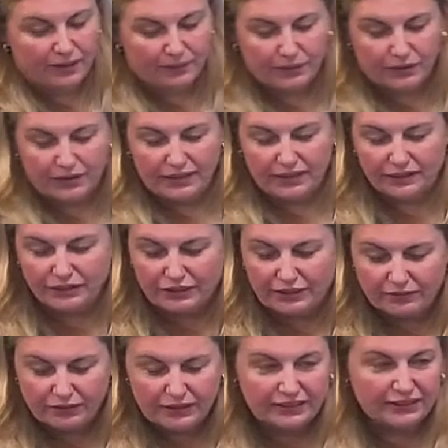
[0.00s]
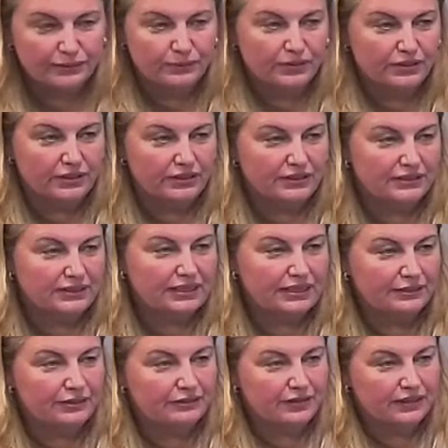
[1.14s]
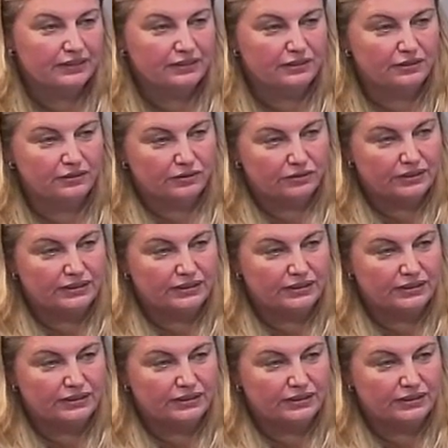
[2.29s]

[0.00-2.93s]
But in general, it's worked. It's clarified the law.